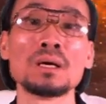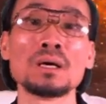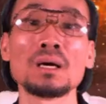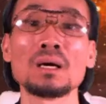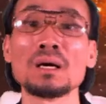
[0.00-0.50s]

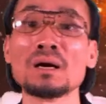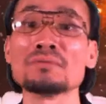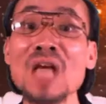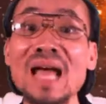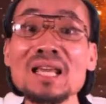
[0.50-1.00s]

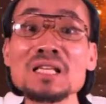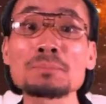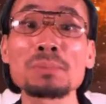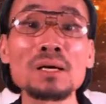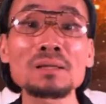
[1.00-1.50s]
of Chinese
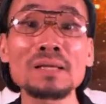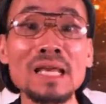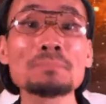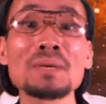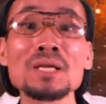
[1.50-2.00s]
blood
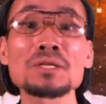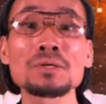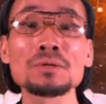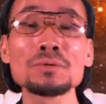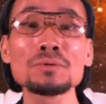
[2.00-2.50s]
in me
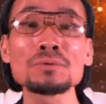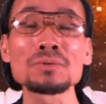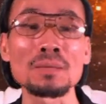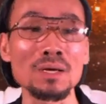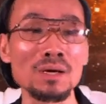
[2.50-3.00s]
too,
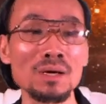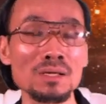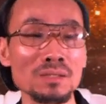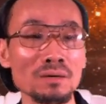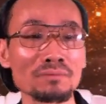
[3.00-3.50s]

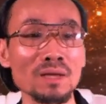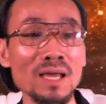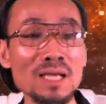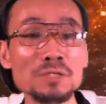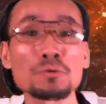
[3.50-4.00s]
because of the
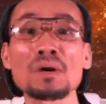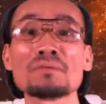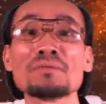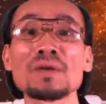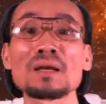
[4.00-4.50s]
history
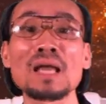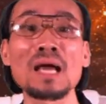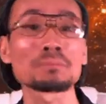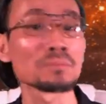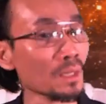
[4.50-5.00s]
of
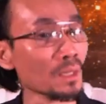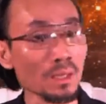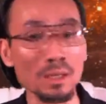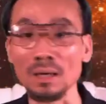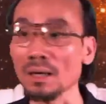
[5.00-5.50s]
Vietnam.
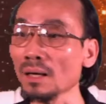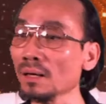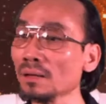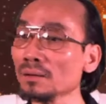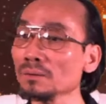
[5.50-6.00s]

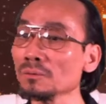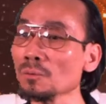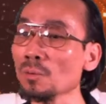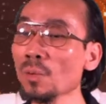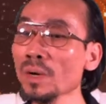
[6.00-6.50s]

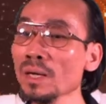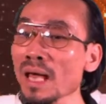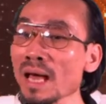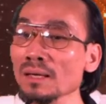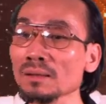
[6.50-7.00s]
We
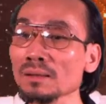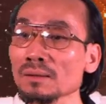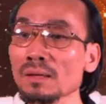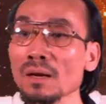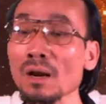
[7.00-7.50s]
had
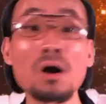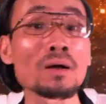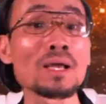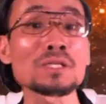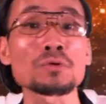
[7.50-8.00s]
the
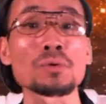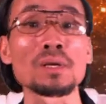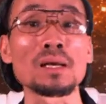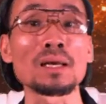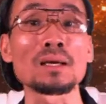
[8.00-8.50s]
long history,
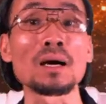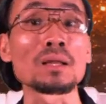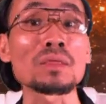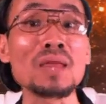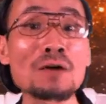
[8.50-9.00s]
like
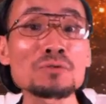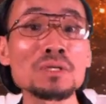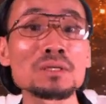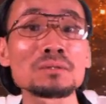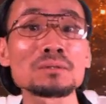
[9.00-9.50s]

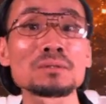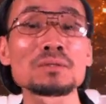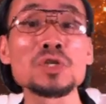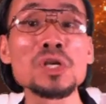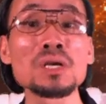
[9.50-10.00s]
1,000
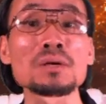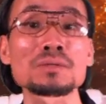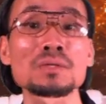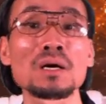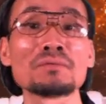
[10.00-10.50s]

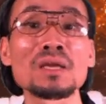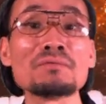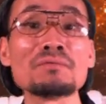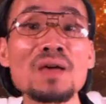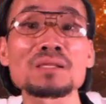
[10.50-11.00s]
years of
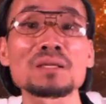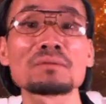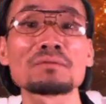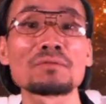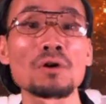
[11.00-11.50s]

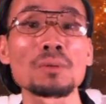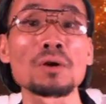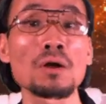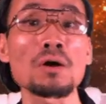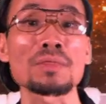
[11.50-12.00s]
invasion from the
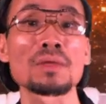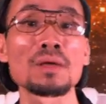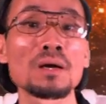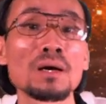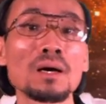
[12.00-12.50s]
north,
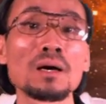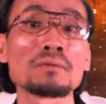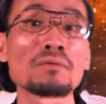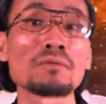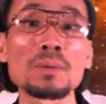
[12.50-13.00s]

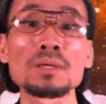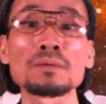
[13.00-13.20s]
from